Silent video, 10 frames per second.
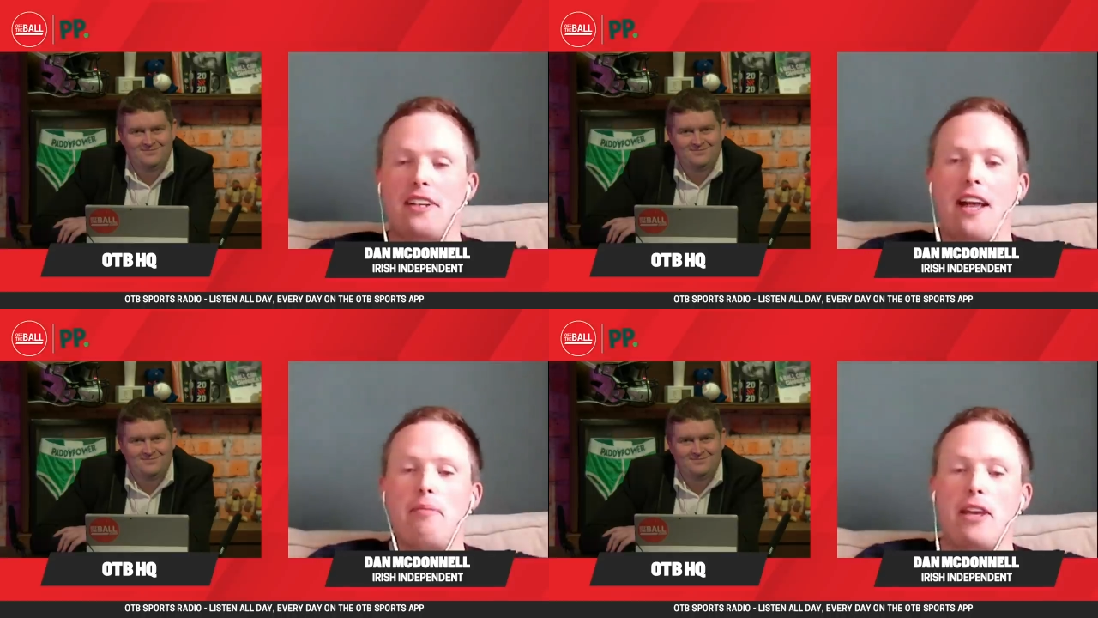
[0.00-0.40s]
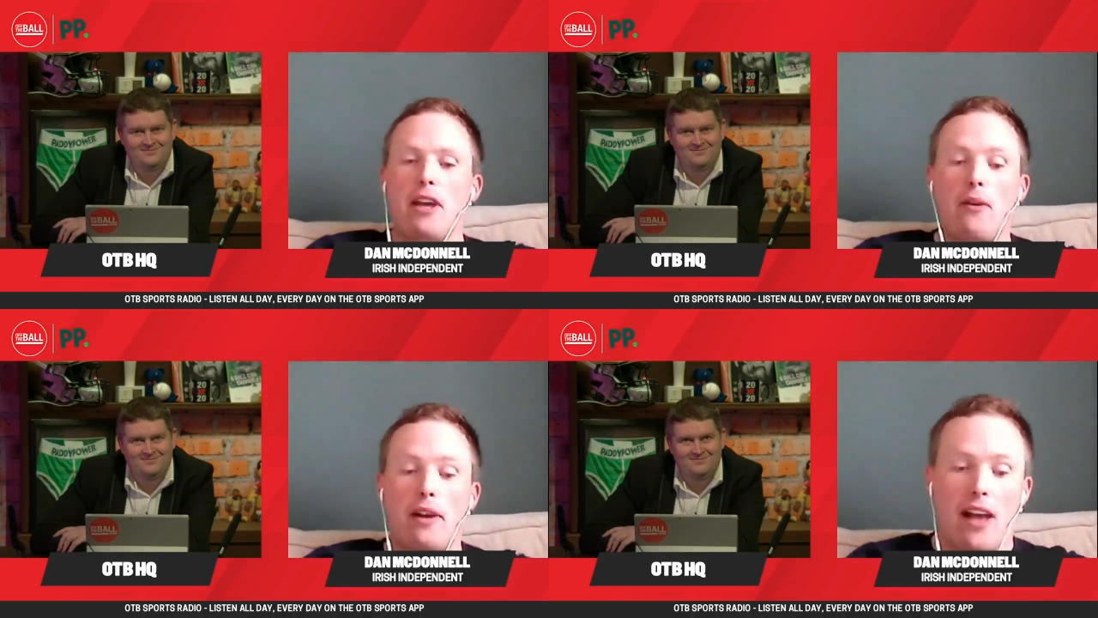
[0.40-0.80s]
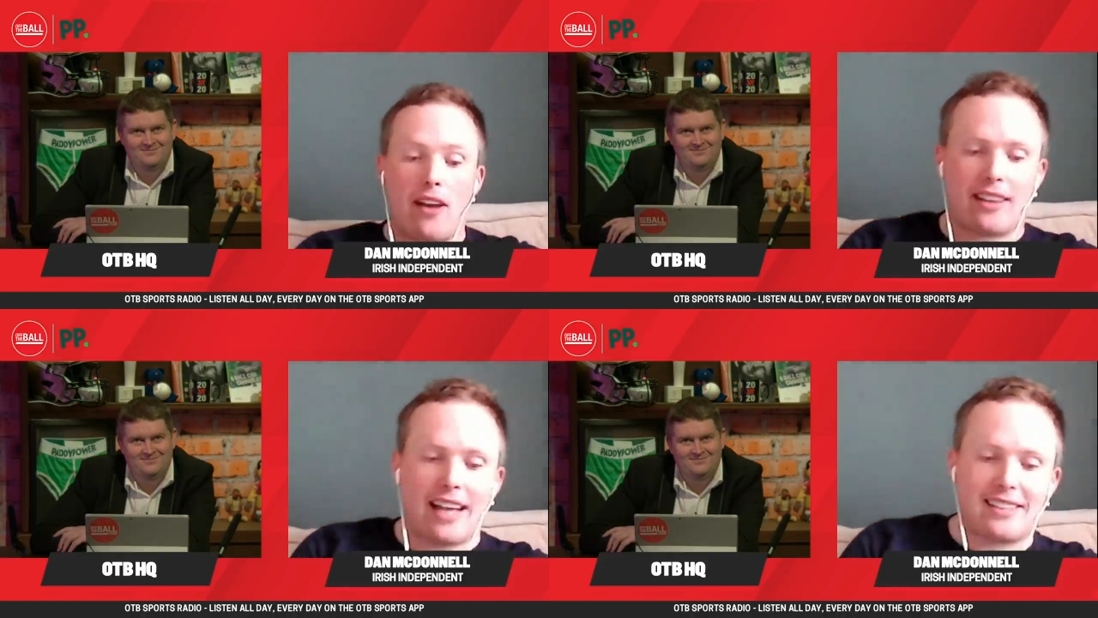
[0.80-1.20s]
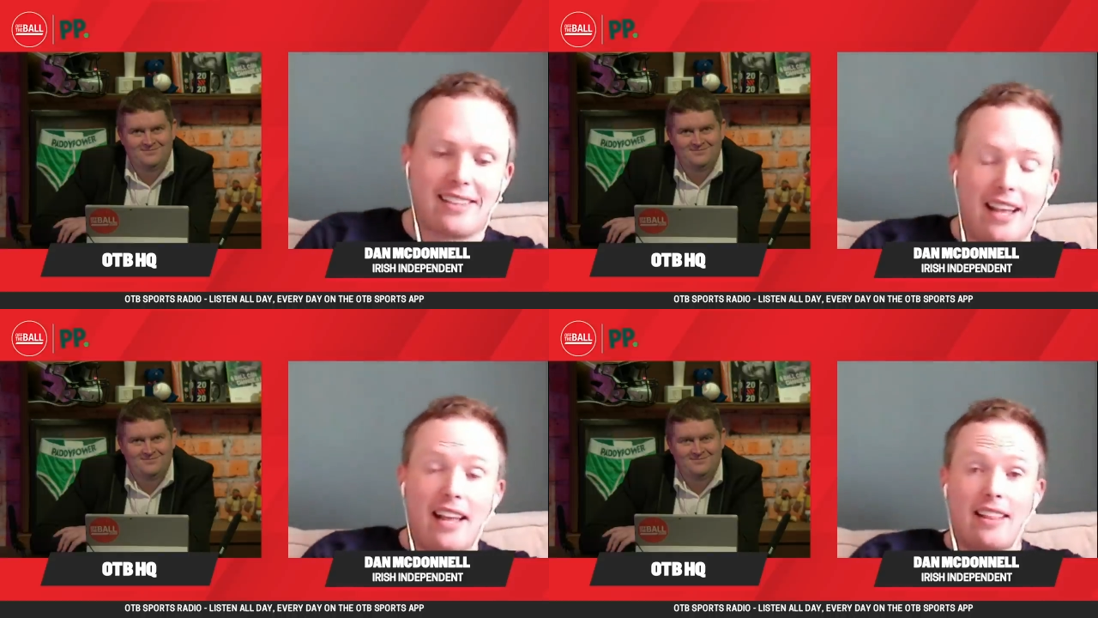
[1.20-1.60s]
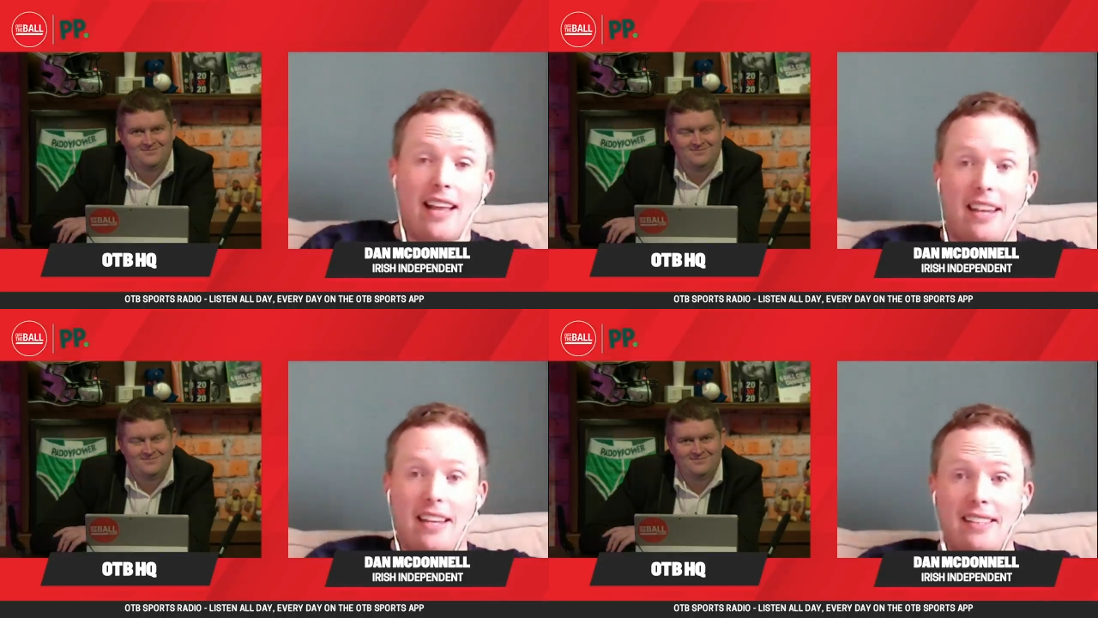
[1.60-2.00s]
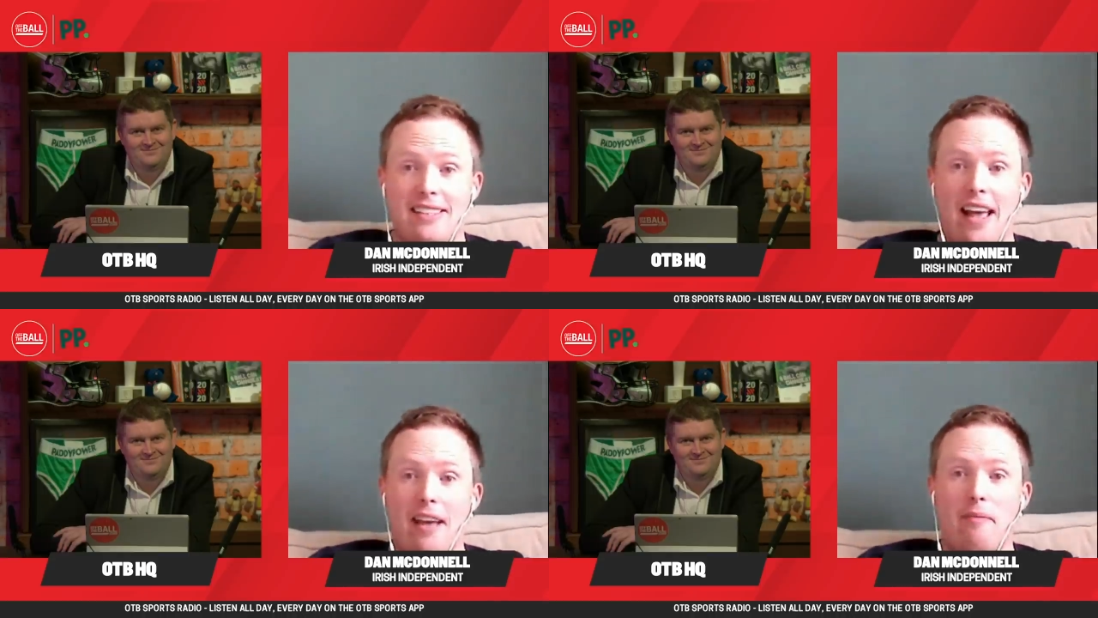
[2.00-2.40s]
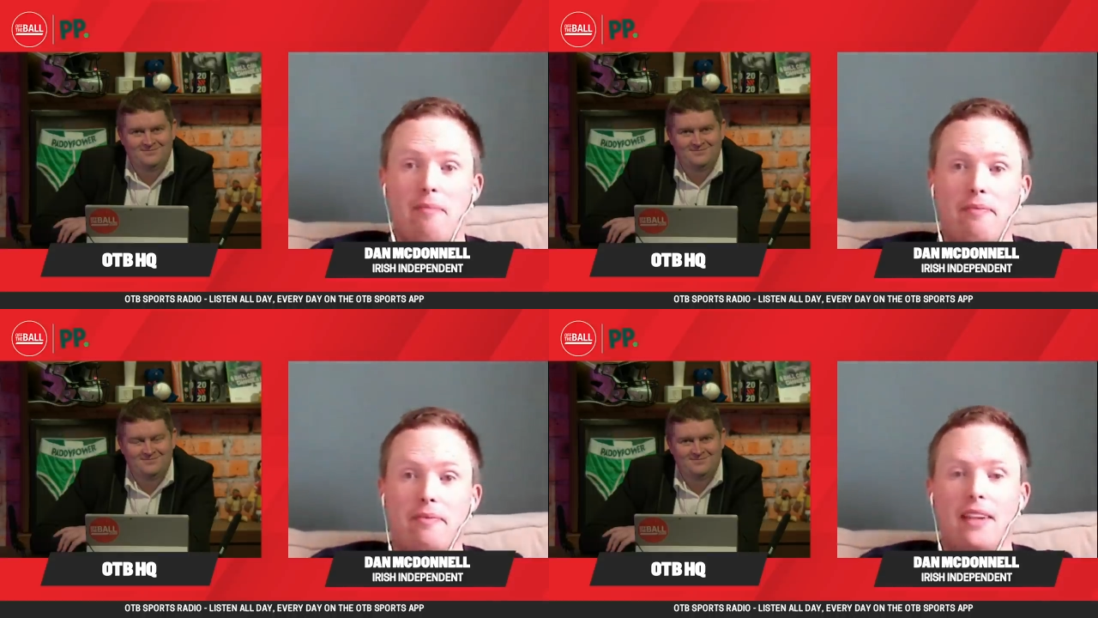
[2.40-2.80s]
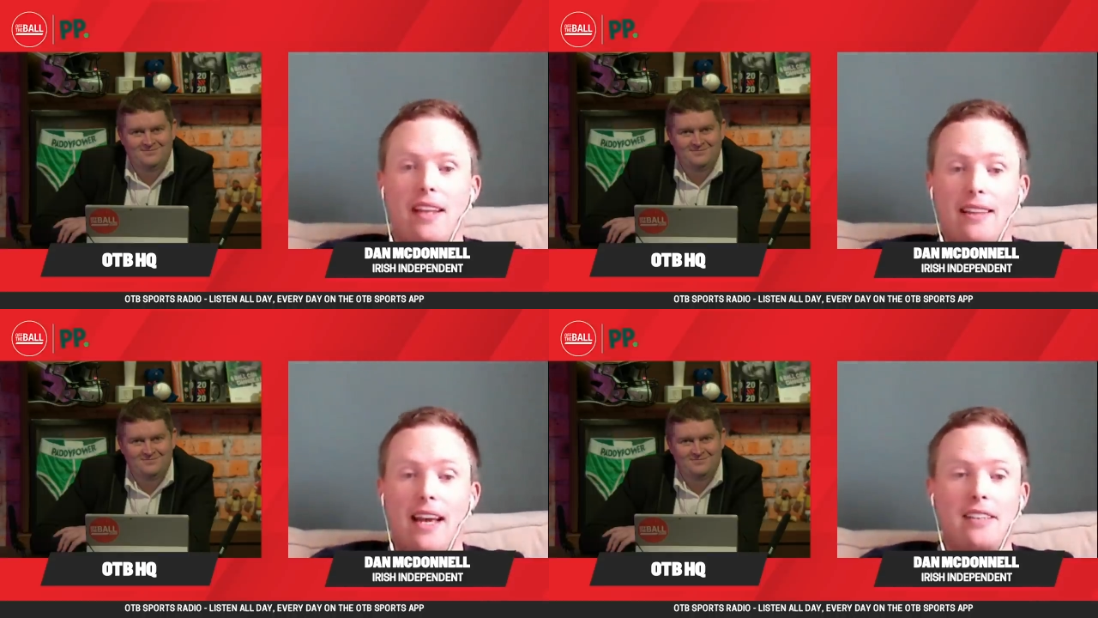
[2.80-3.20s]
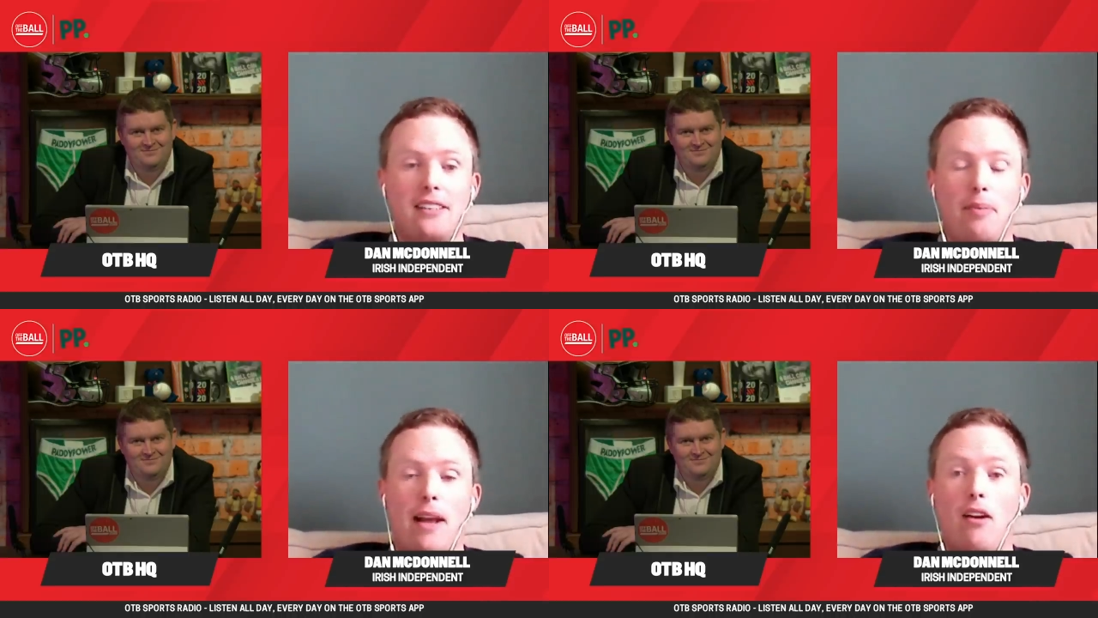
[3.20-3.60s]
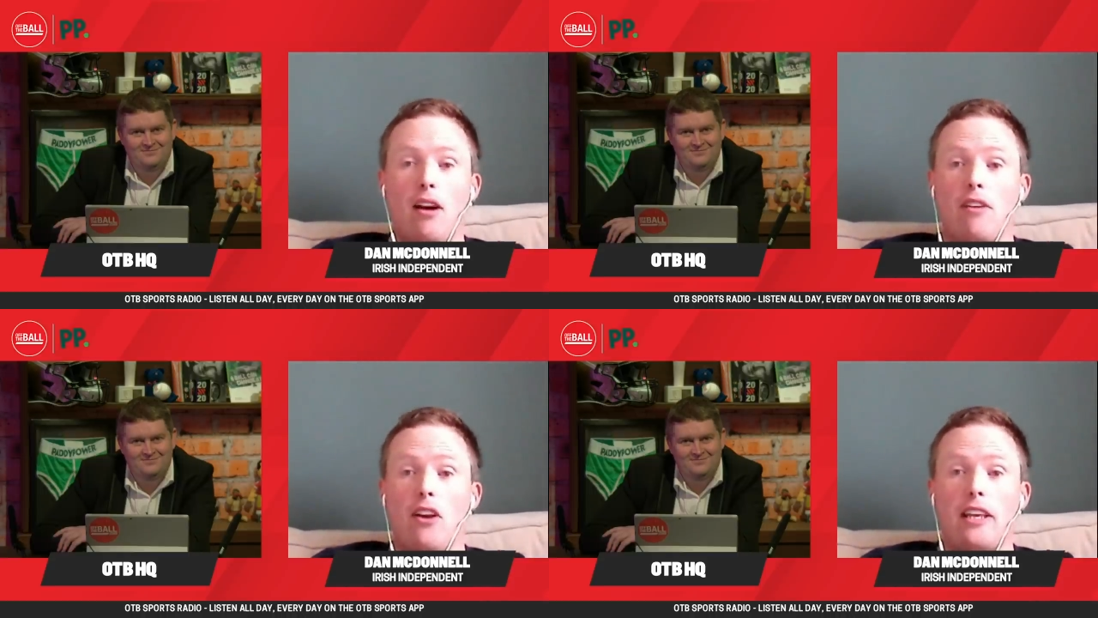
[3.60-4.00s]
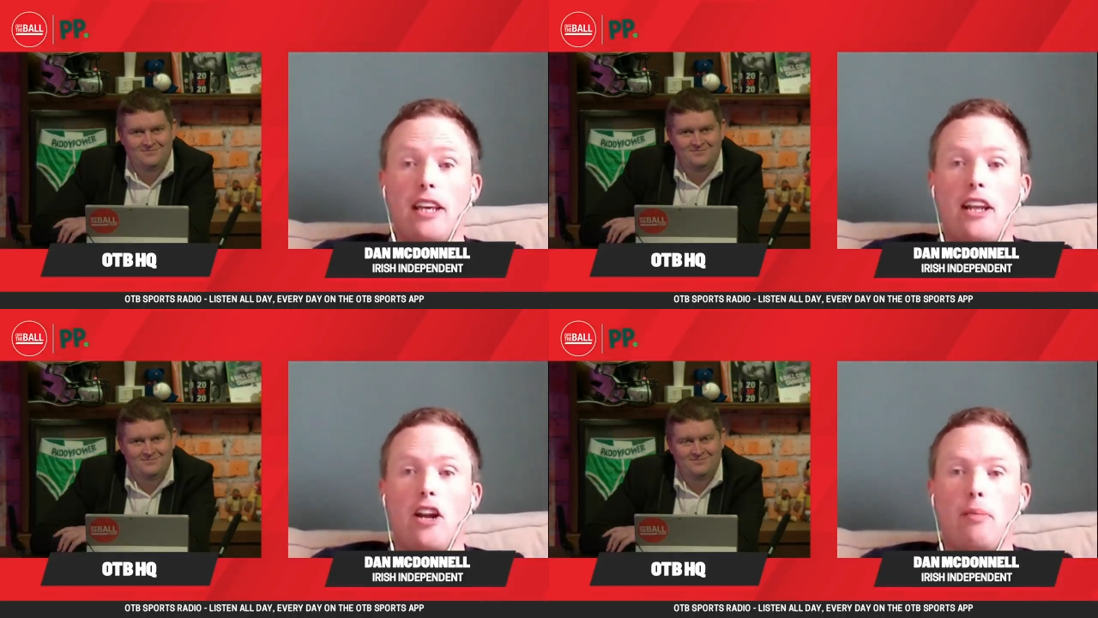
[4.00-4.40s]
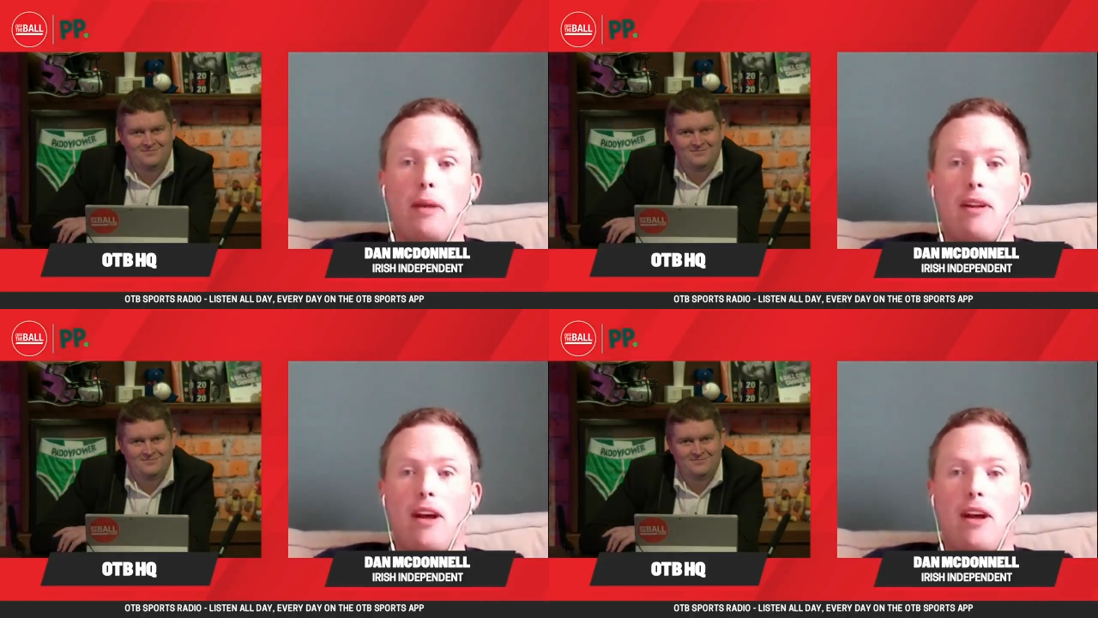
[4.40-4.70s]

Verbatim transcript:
Speaker 1: are getting me going now. Like that's that is um, that is the power of it. Like you, know, people